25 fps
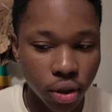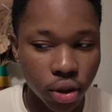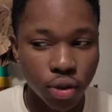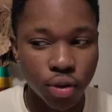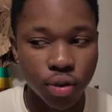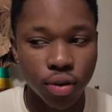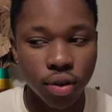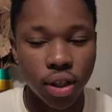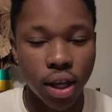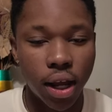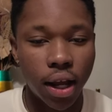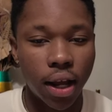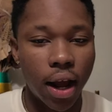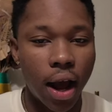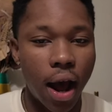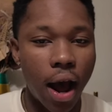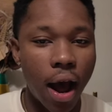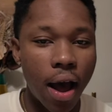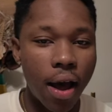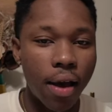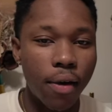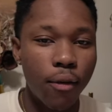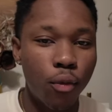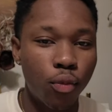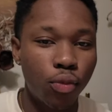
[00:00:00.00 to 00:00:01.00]
too, is like
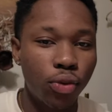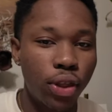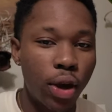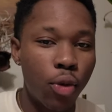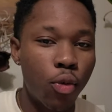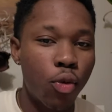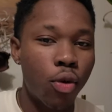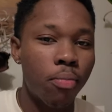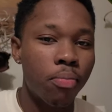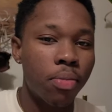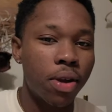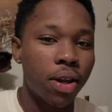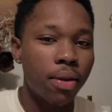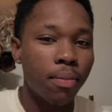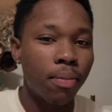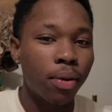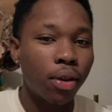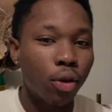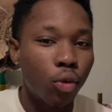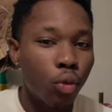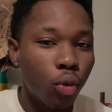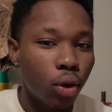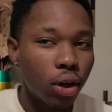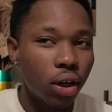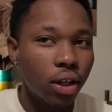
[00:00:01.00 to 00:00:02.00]
they want me to be
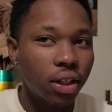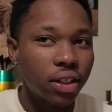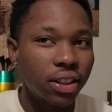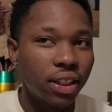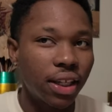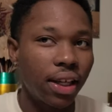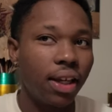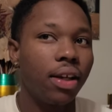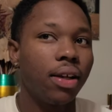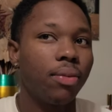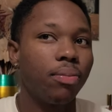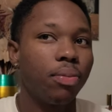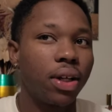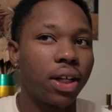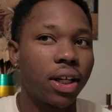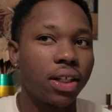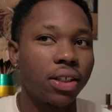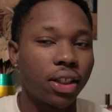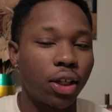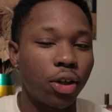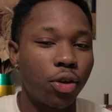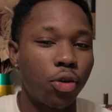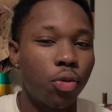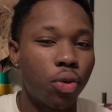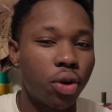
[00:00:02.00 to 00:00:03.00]
the one to say it, because
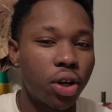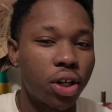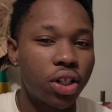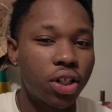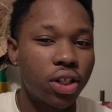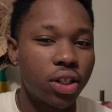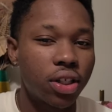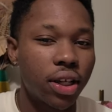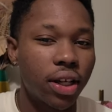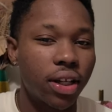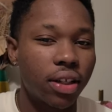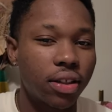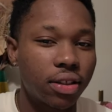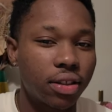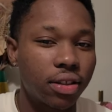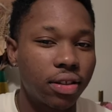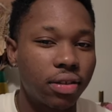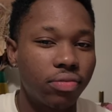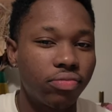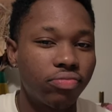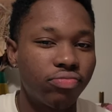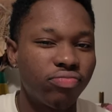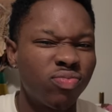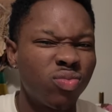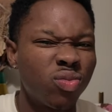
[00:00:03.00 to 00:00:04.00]
they don't want
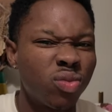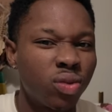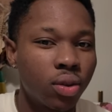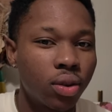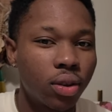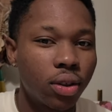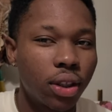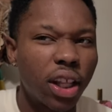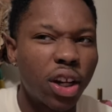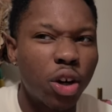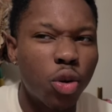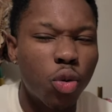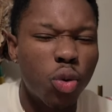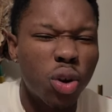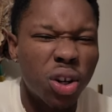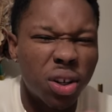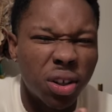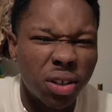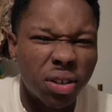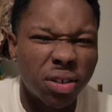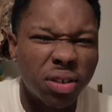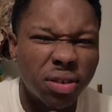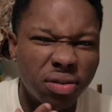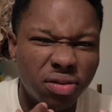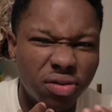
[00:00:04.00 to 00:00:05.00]

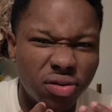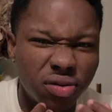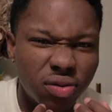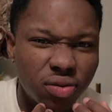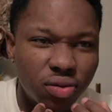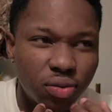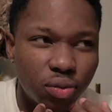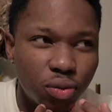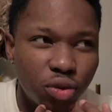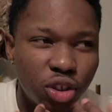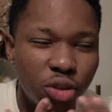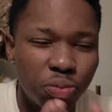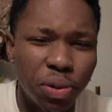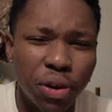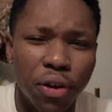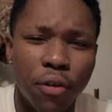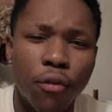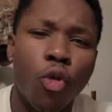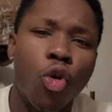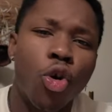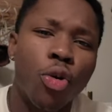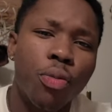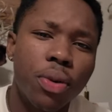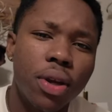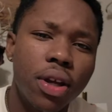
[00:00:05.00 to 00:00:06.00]
to speak
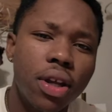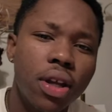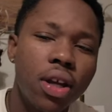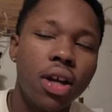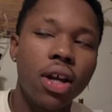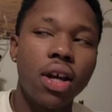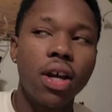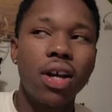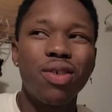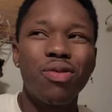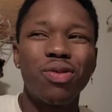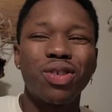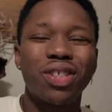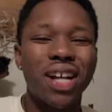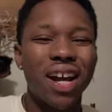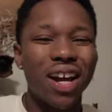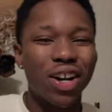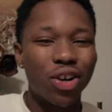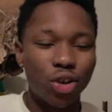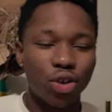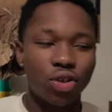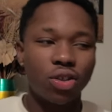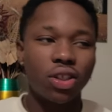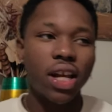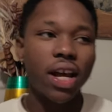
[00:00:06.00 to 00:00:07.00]
for me, which I
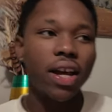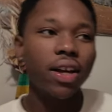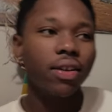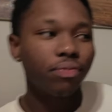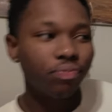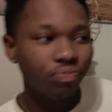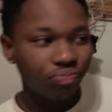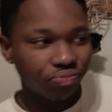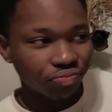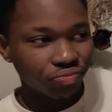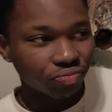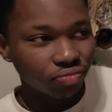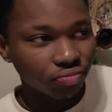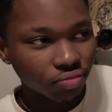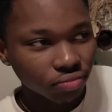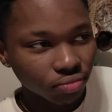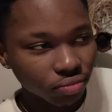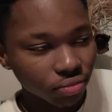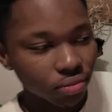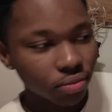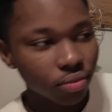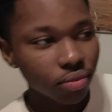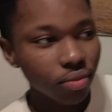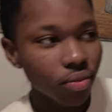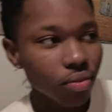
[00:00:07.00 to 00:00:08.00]
understand.
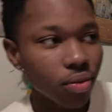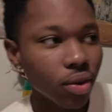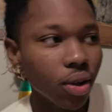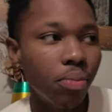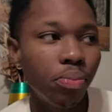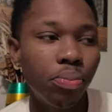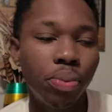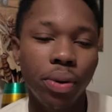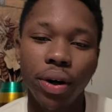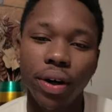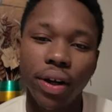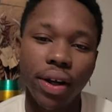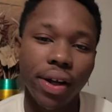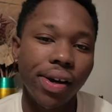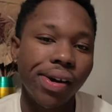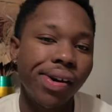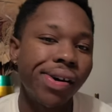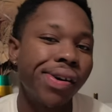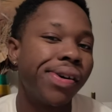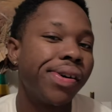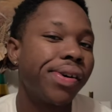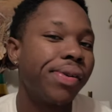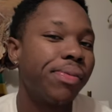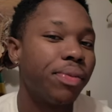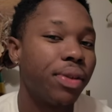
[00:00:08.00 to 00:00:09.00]
But
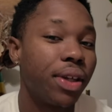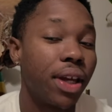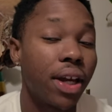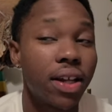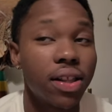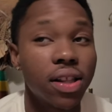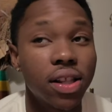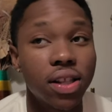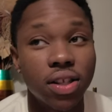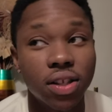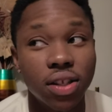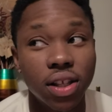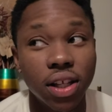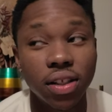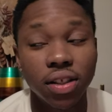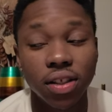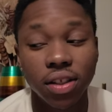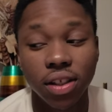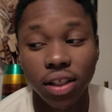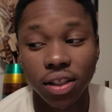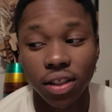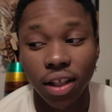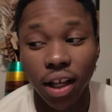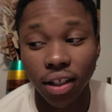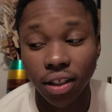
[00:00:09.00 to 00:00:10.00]
yeah,
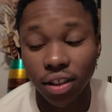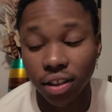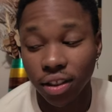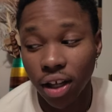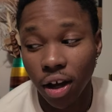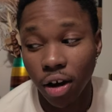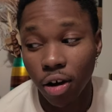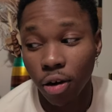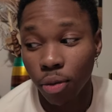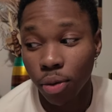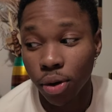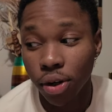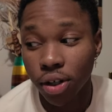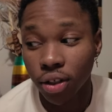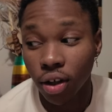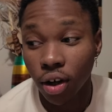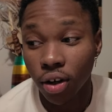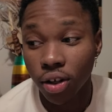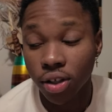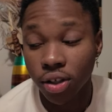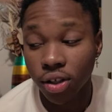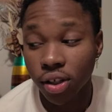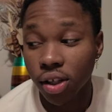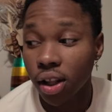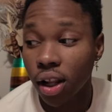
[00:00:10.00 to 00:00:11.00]
that's just how it was,
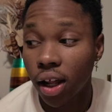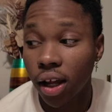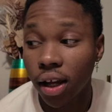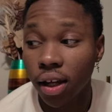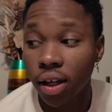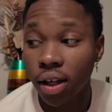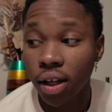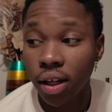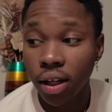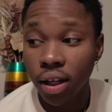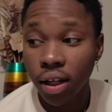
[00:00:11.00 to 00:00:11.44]
honestly. Like,